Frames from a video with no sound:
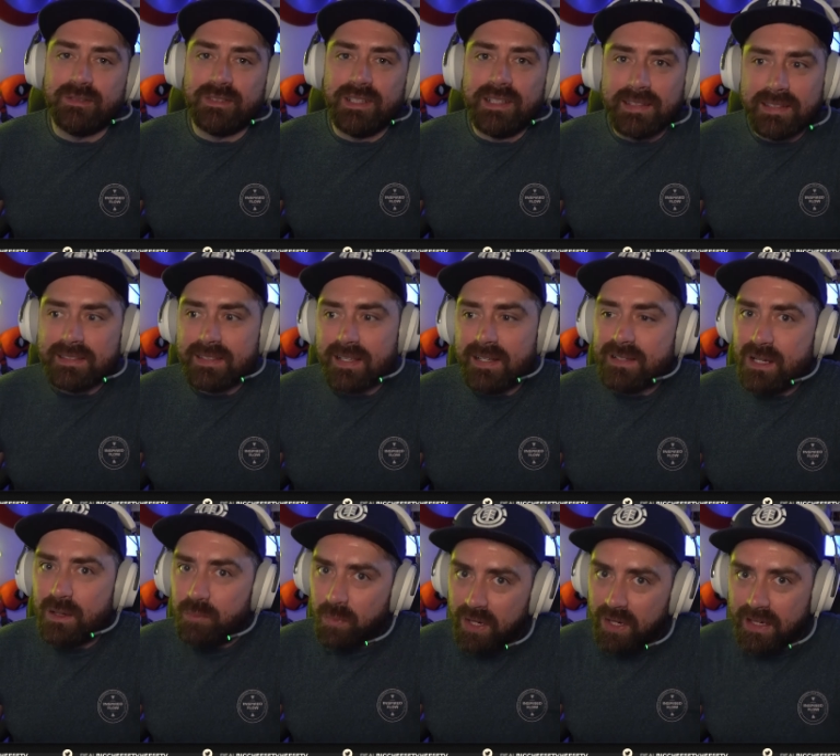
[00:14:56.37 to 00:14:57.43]
Like this guy's got
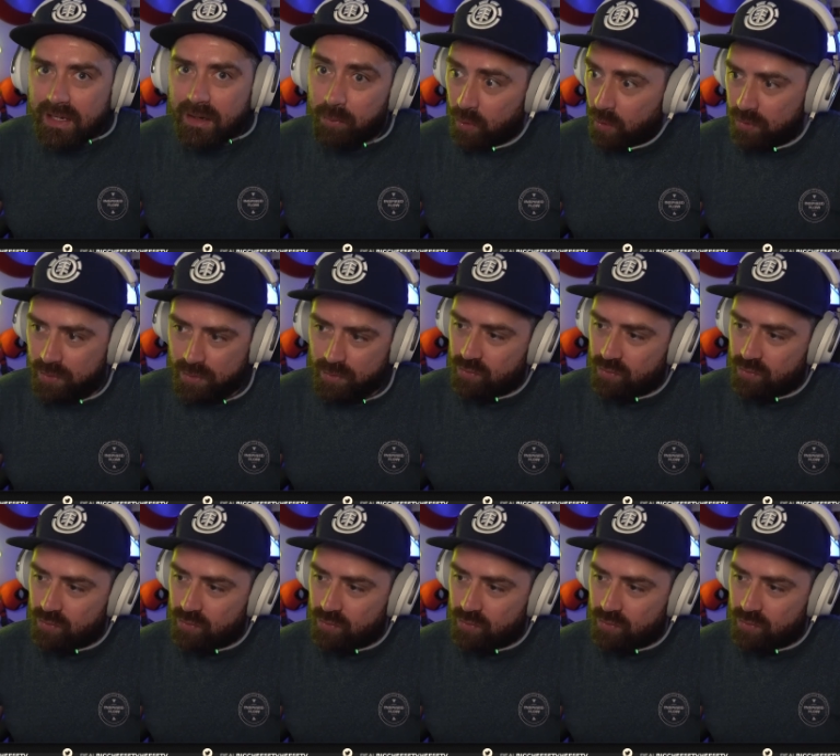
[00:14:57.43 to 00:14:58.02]
money, and we all know